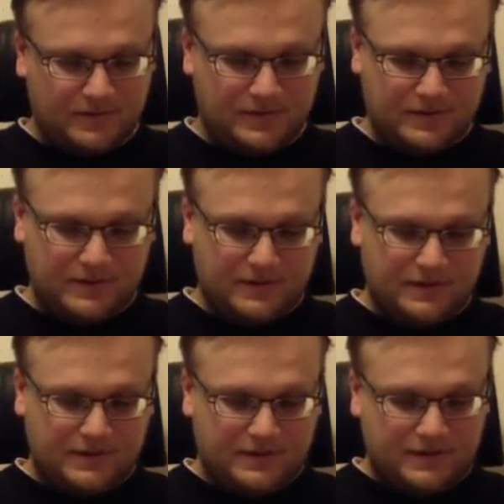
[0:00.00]

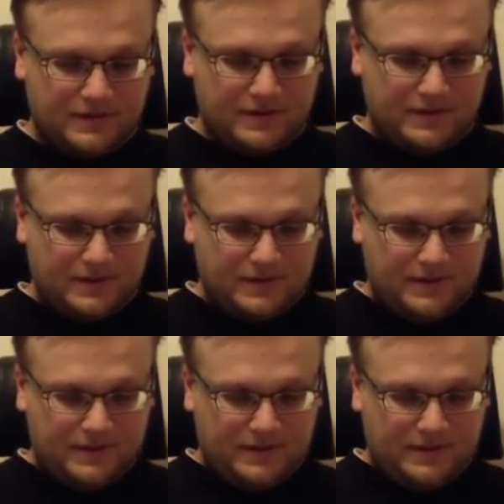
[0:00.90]

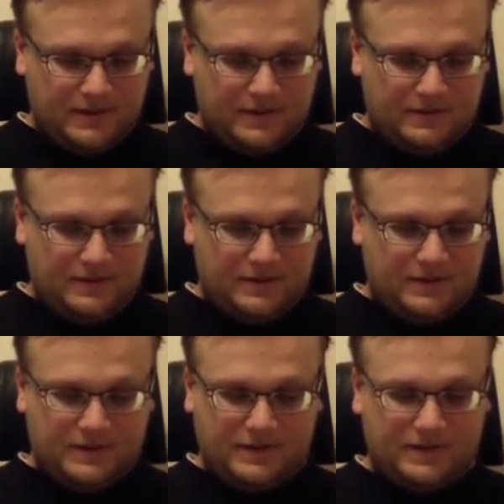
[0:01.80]

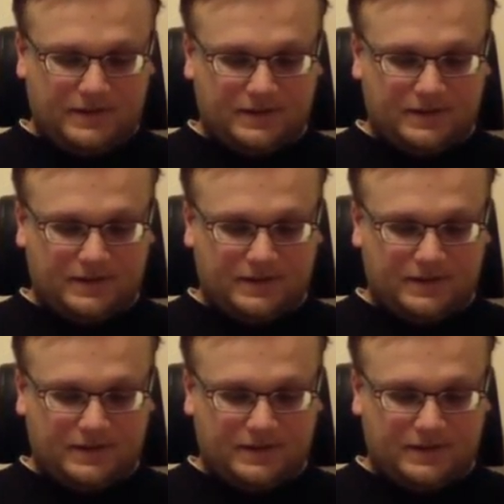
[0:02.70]
(no one is talking)